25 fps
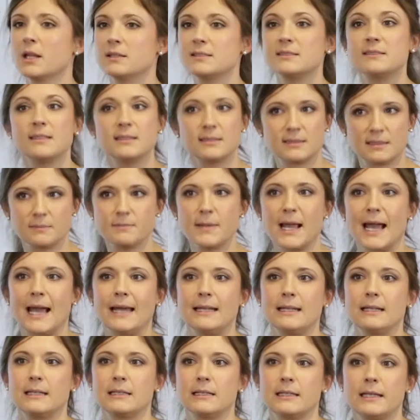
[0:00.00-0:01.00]

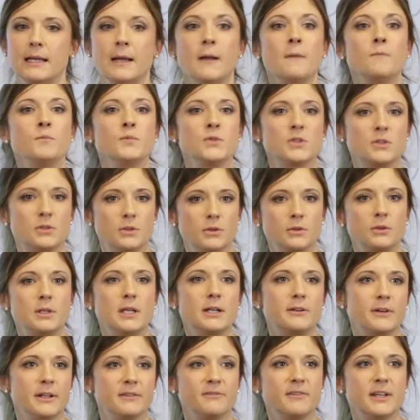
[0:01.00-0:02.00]
systematically to
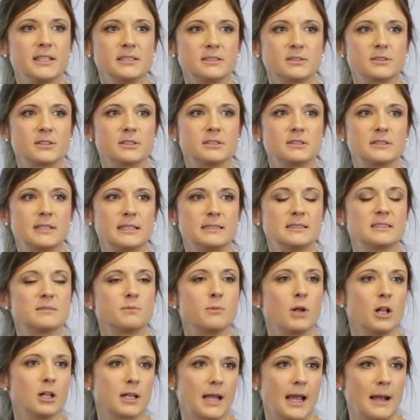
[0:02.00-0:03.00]
their investors than
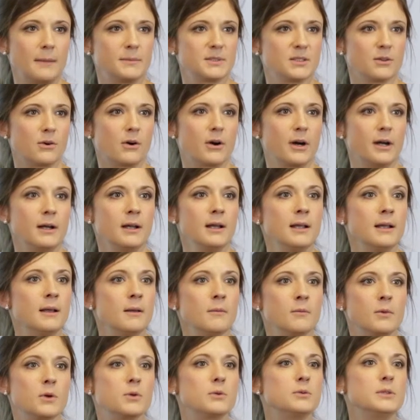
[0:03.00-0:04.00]
small caps are,
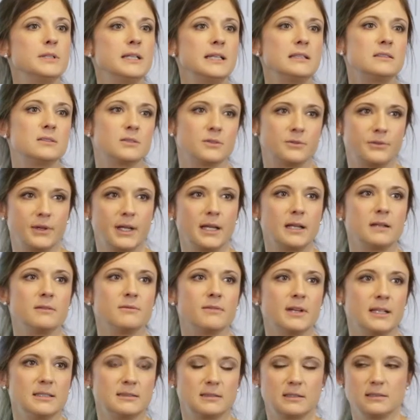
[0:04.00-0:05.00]
who need to
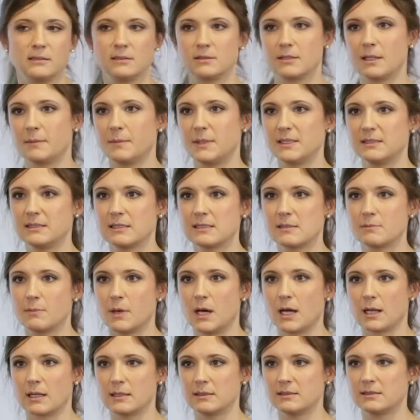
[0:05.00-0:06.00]
reinvest into their business
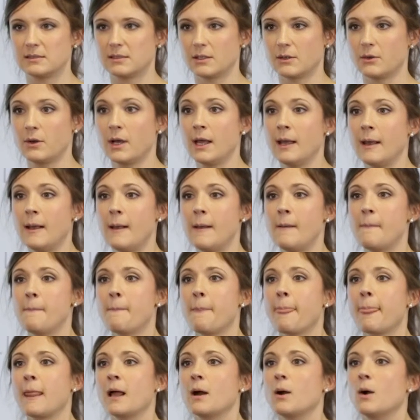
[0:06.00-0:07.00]
models. So
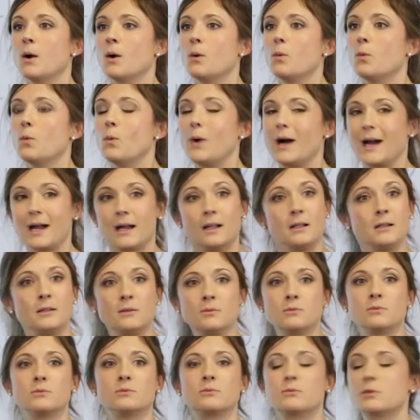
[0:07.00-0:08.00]

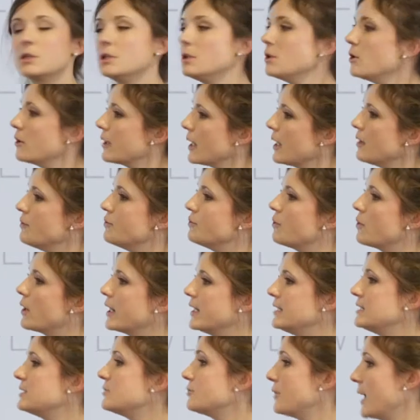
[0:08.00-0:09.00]
while we're looking for
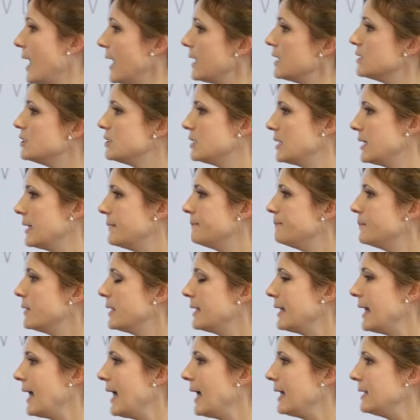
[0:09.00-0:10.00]
a strategy
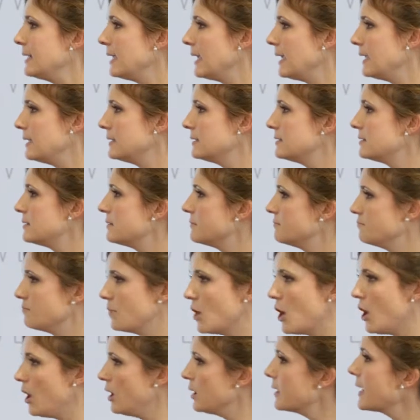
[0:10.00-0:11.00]
that is
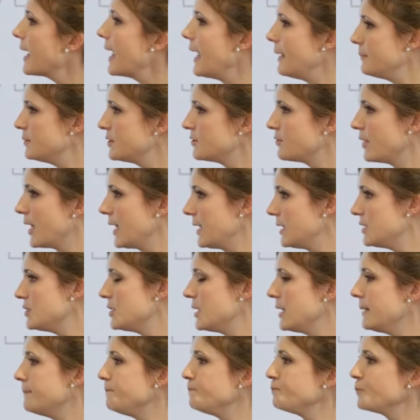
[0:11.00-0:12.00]
all-cap
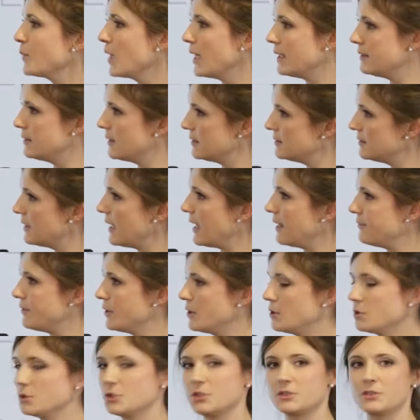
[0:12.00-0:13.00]
strategy and doesn't have
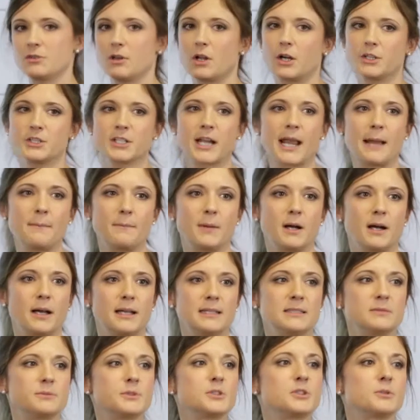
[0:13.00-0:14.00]
a huge large-cap
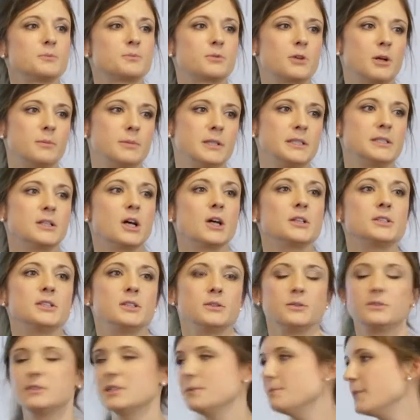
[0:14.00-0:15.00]
bias, we should probably not
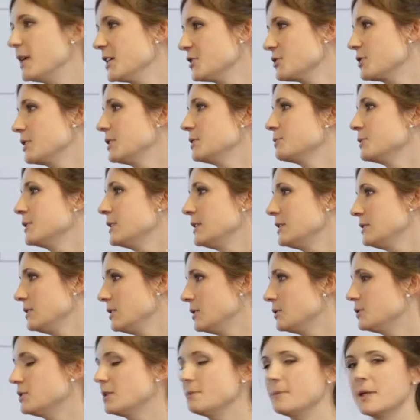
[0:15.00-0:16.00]
use a measure, and we
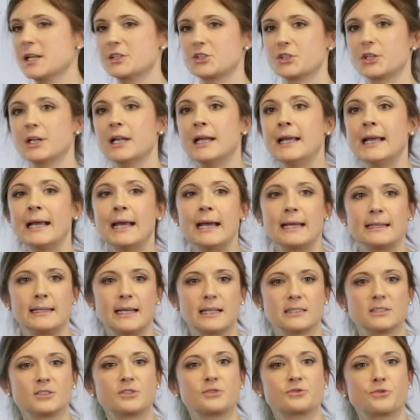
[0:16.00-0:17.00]
didn't use a measure
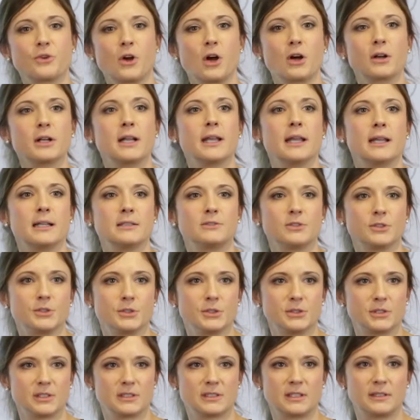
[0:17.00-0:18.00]
that strongly
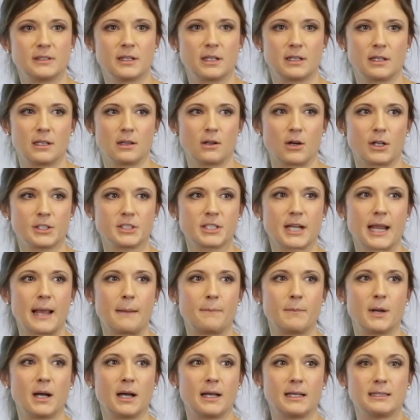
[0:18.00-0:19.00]
introduces another
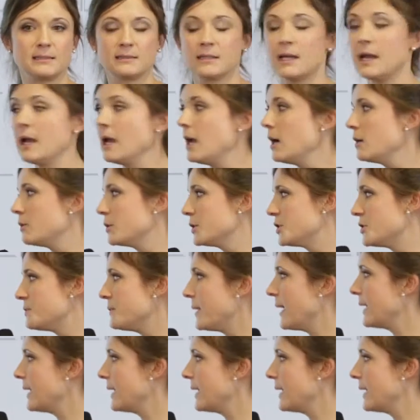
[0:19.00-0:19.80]
large-cap bias, which